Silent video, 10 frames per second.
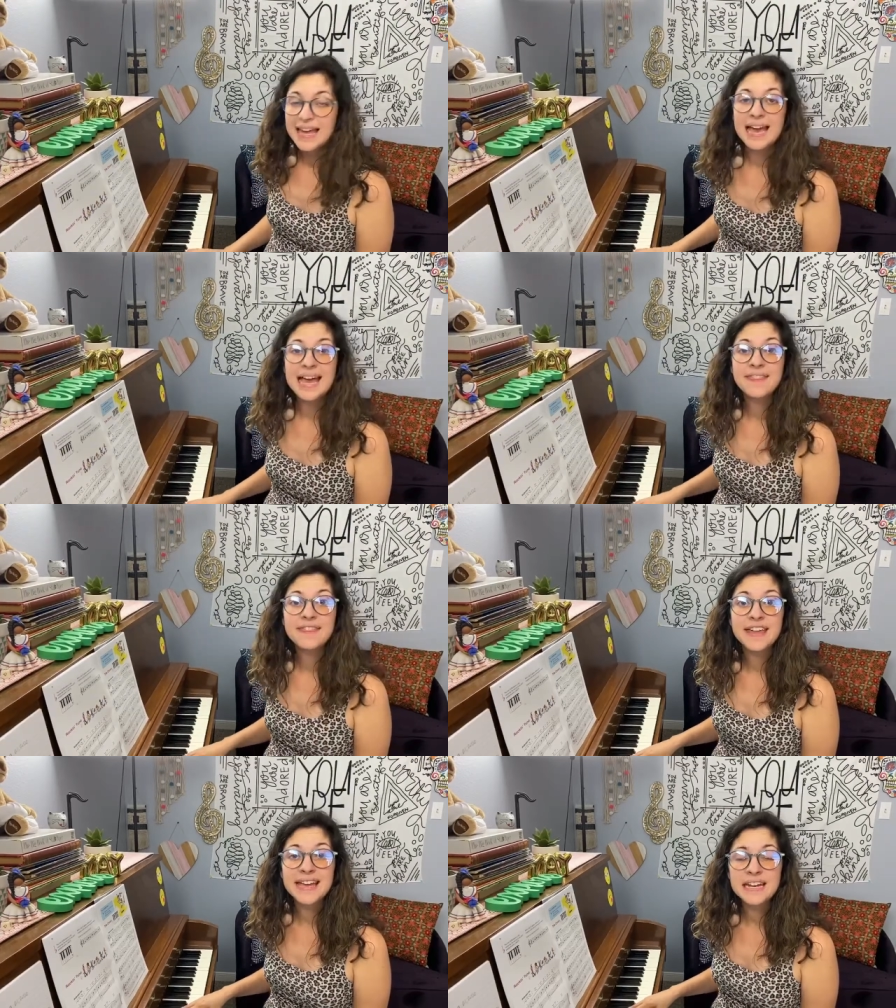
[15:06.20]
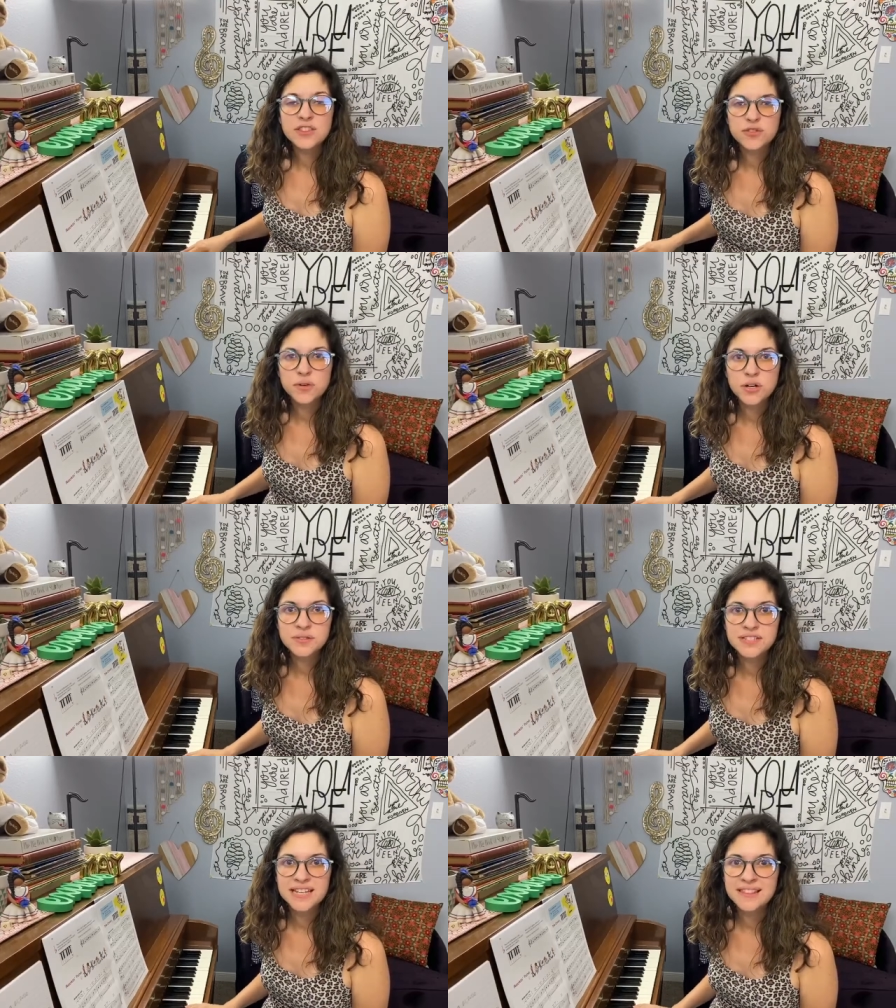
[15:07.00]
And then it
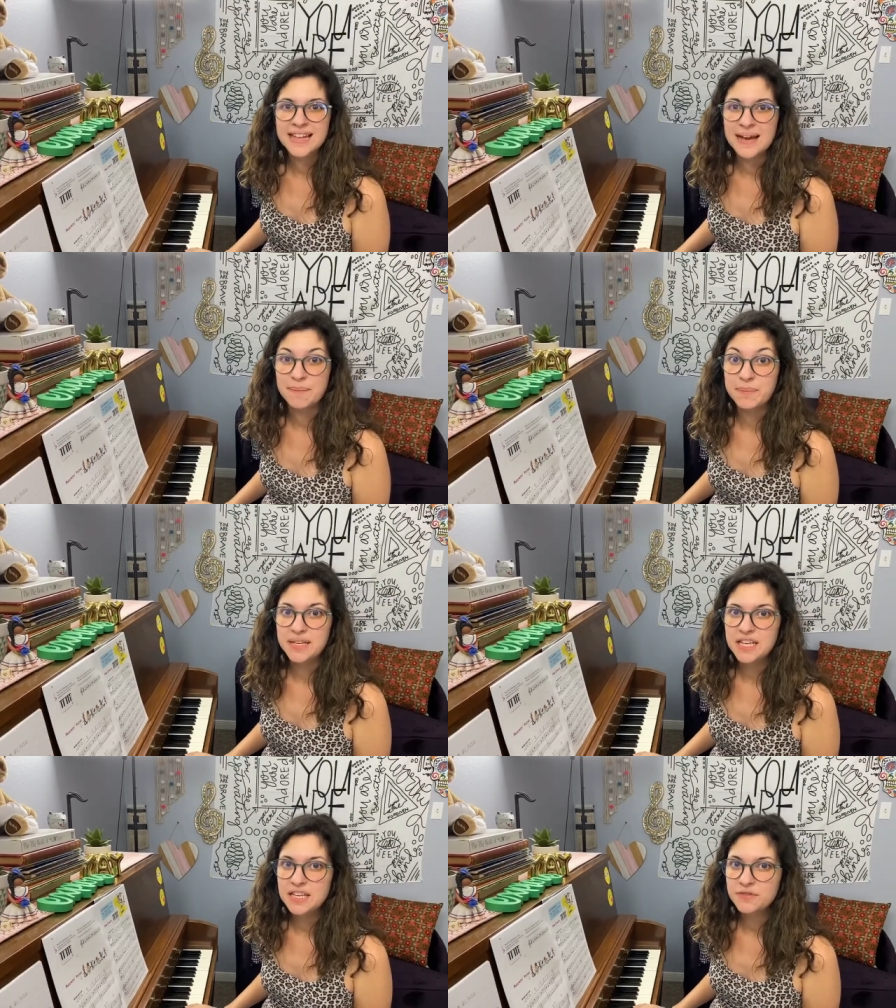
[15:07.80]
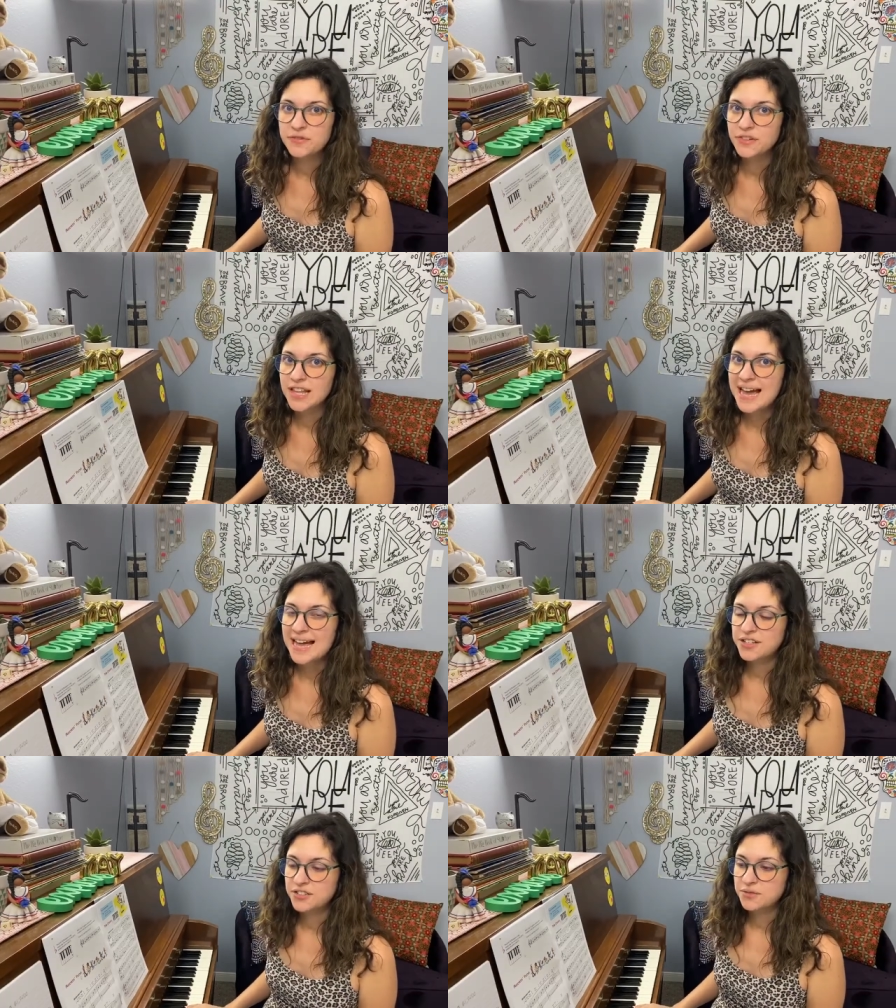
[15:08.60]
throws in that B
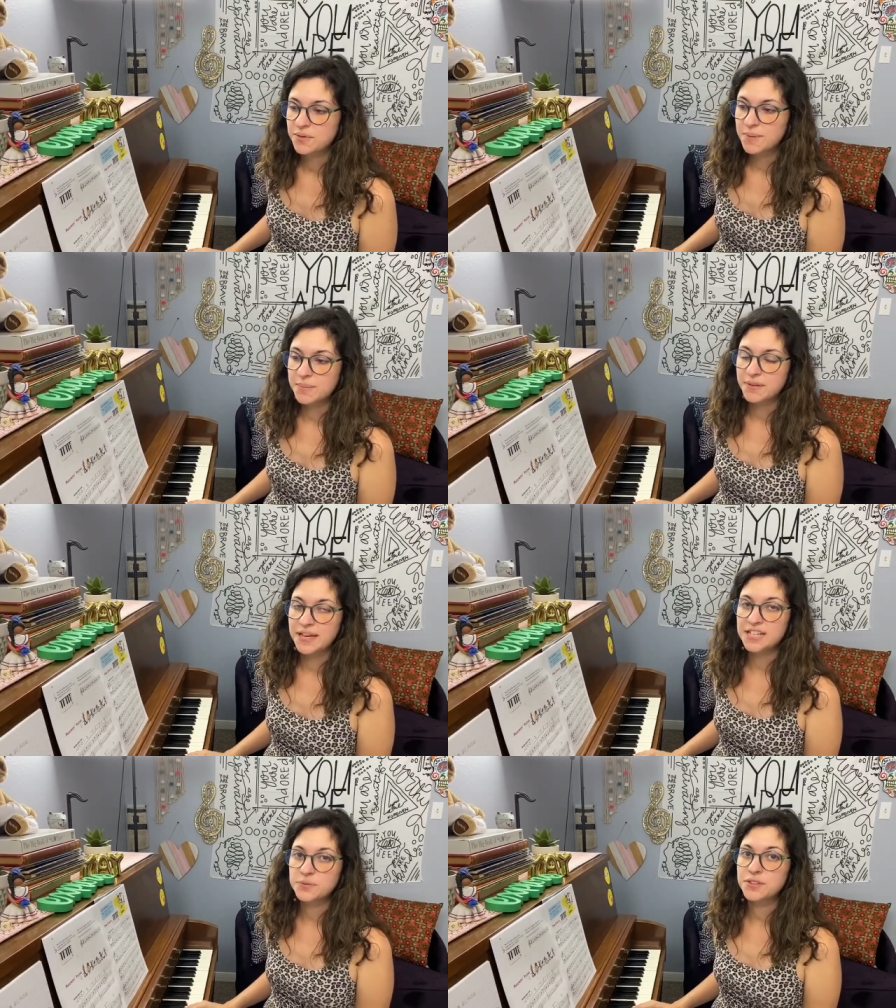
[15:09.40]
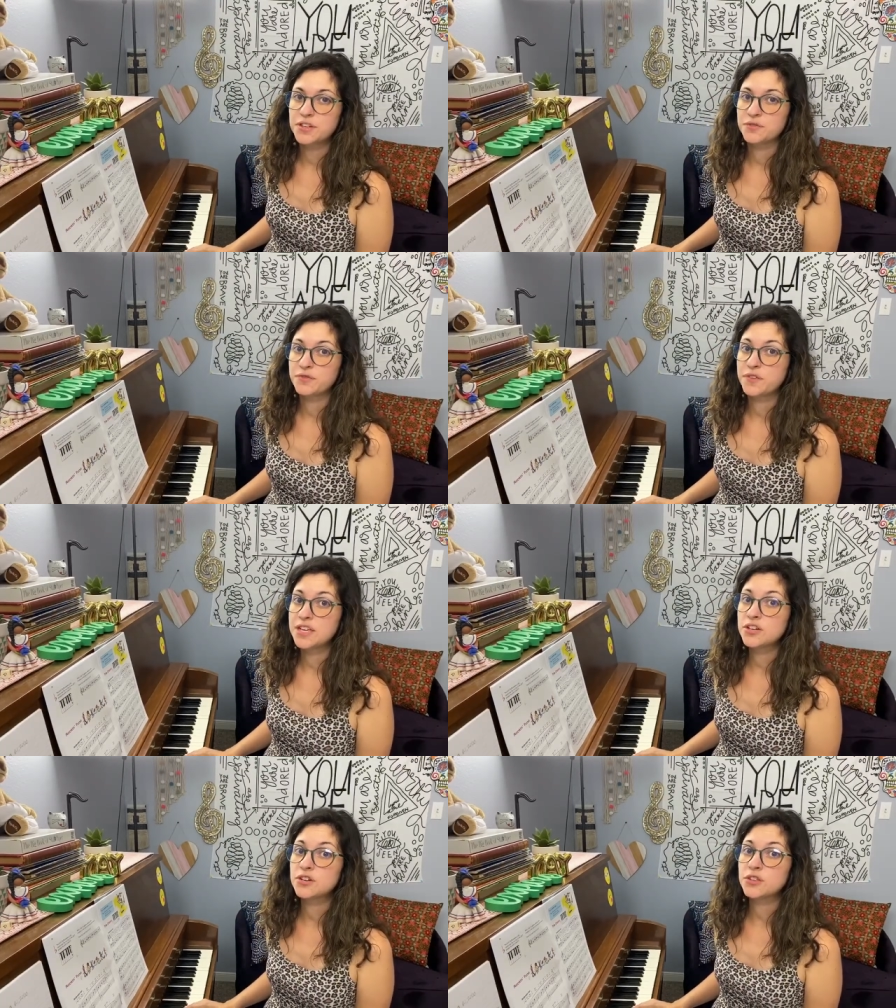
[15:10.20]
flat. Remember, that's with your
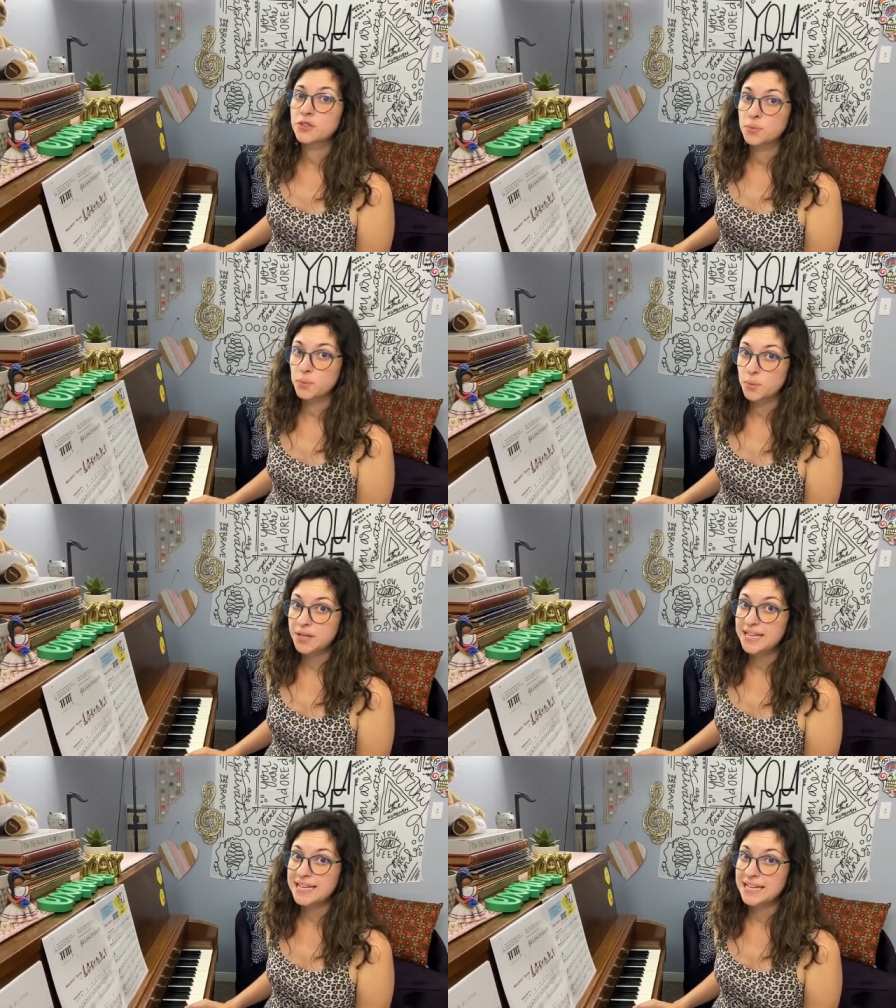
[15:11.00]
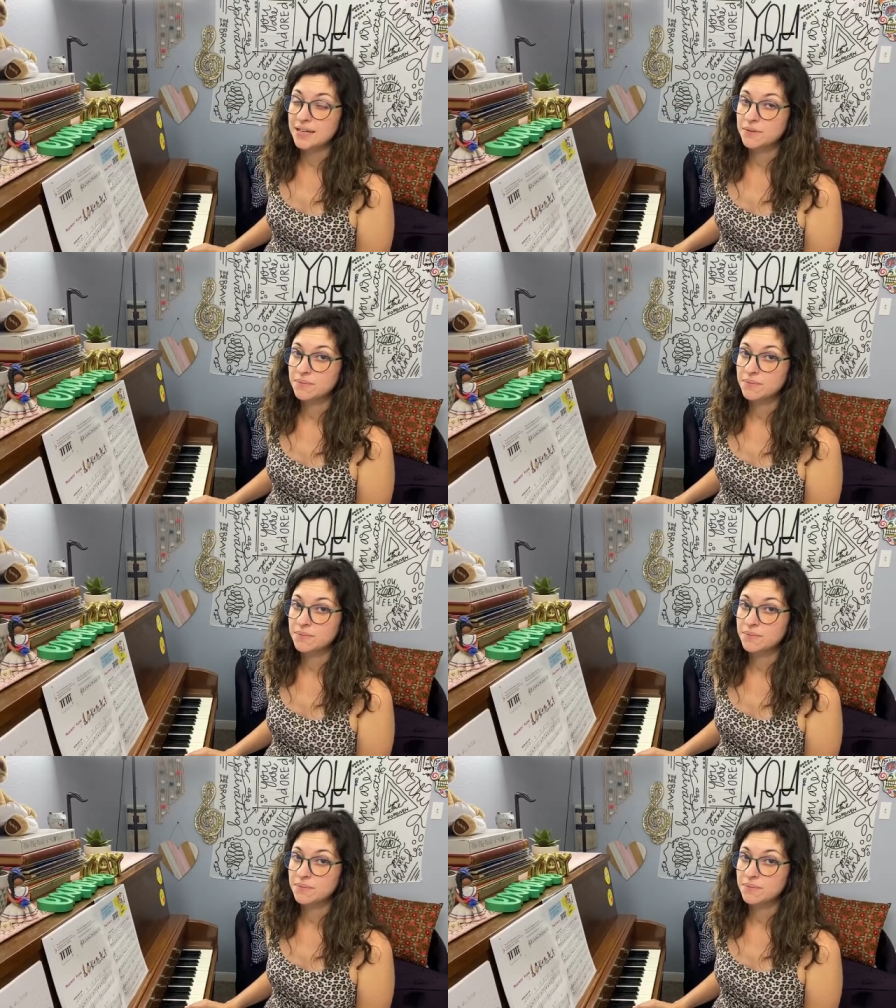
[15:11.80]
finger 3.